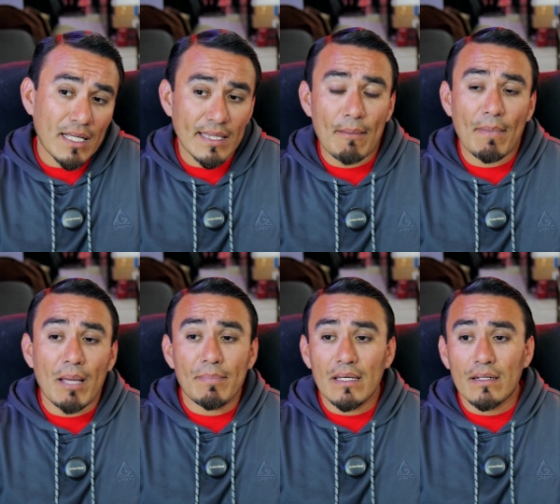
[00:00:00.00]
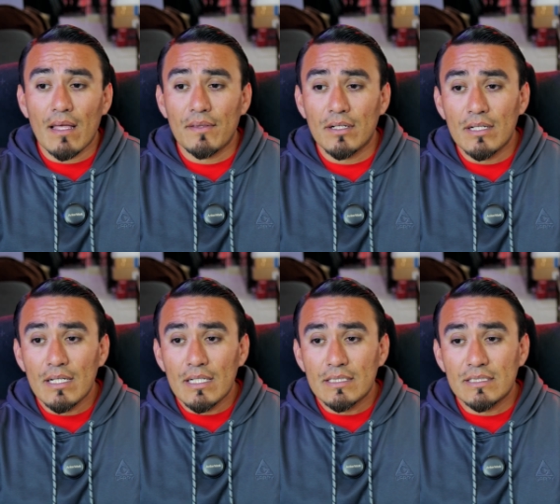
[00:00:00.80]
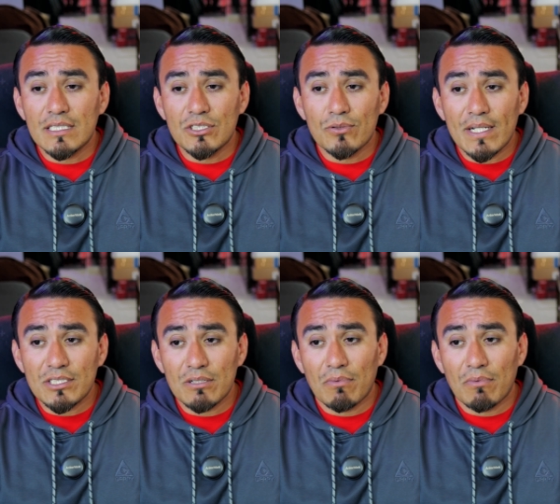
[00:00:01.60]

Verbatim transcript: That might be another situation